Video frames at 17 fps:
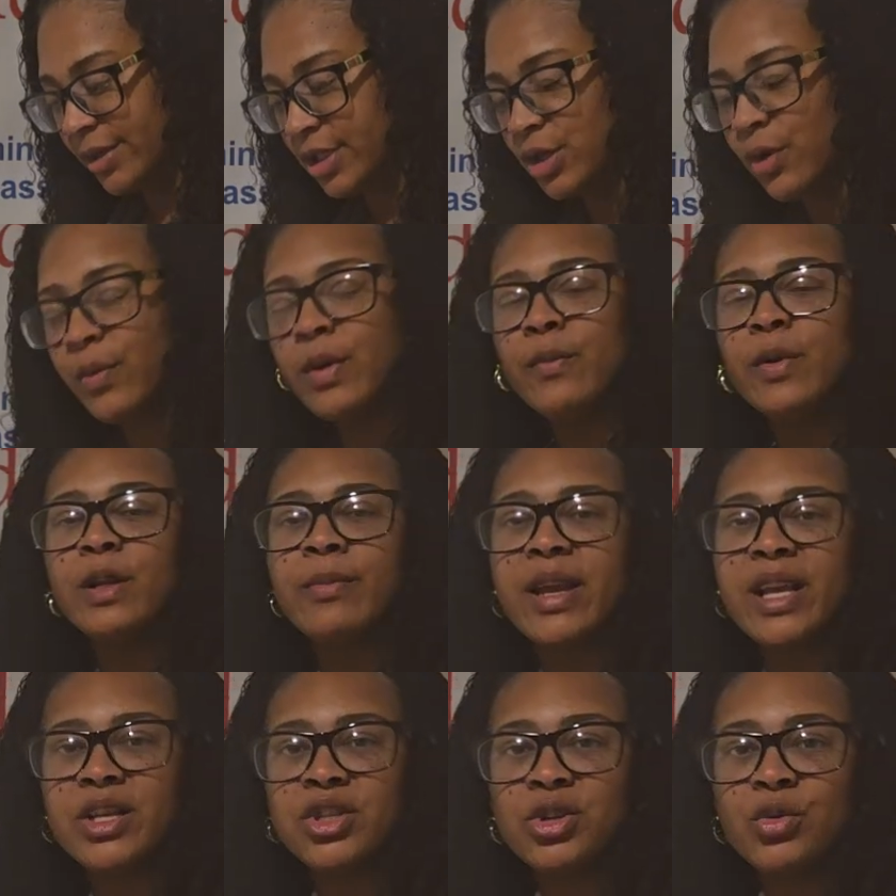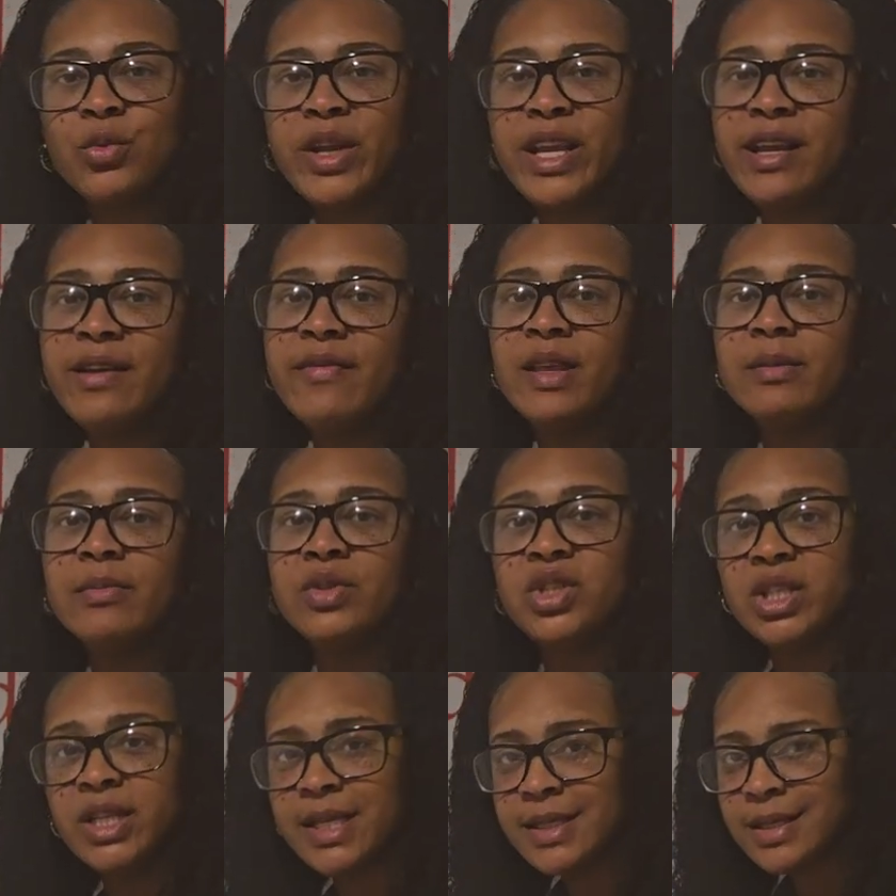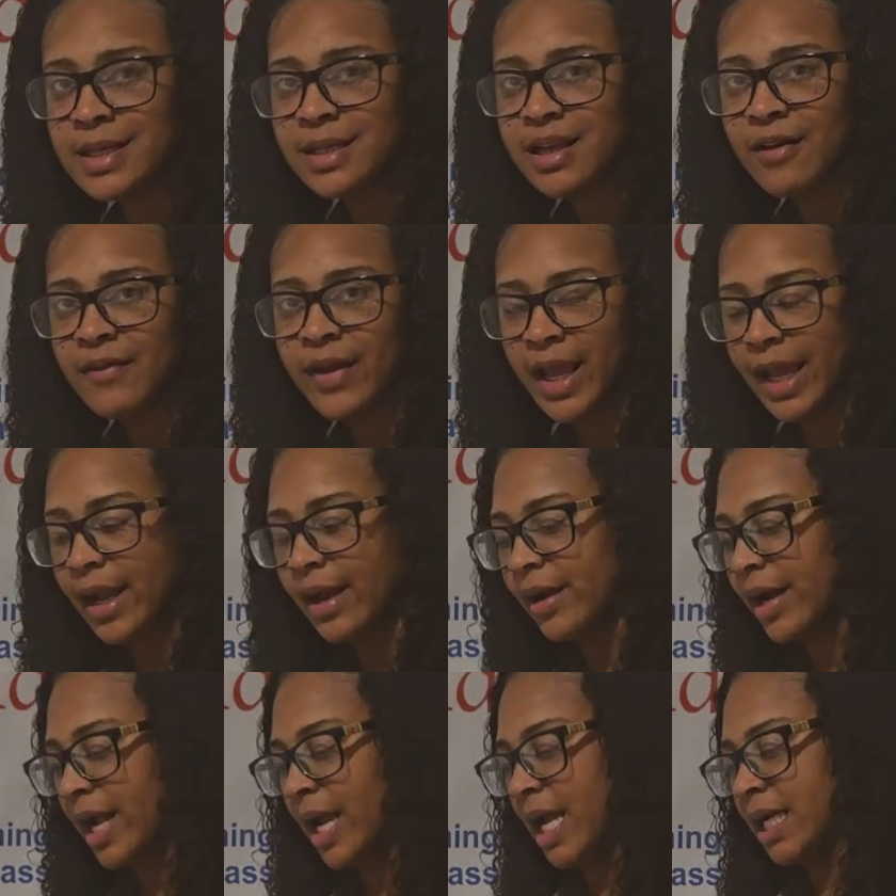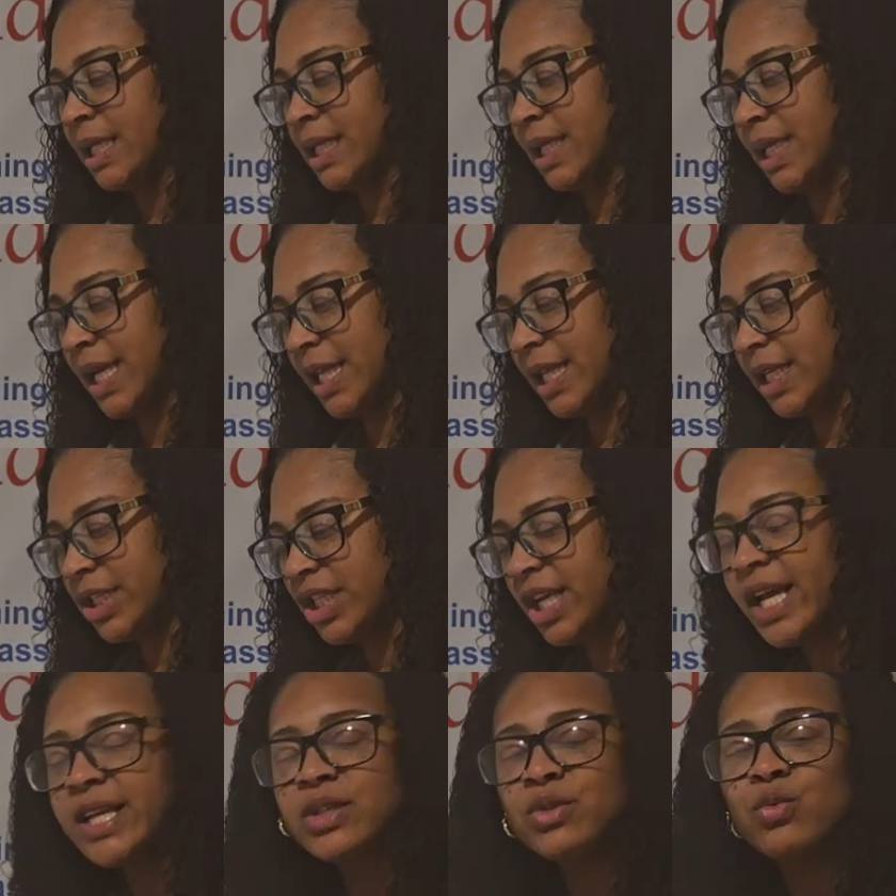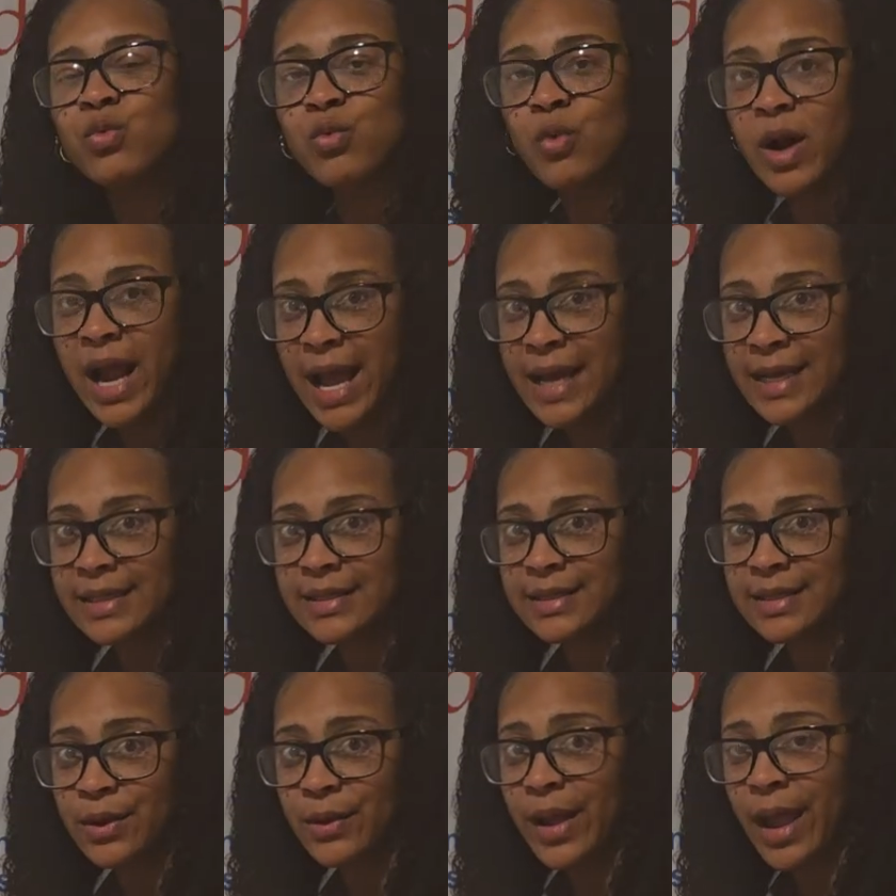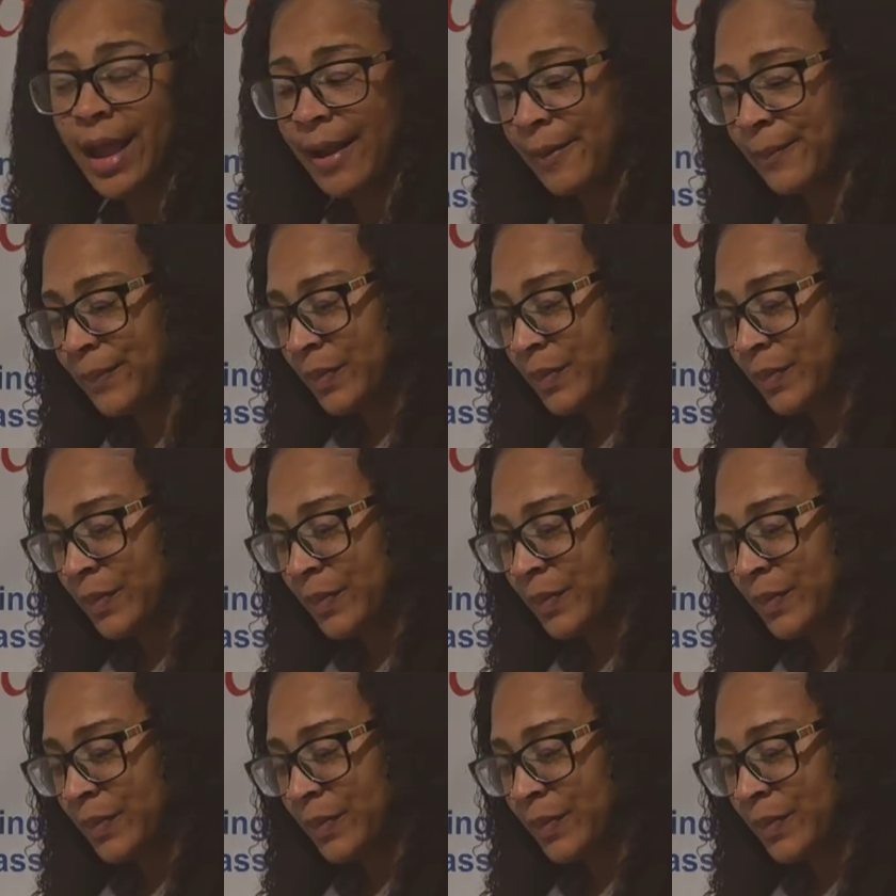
So we want to make sure we give them just enough air to get the chest rise, okay?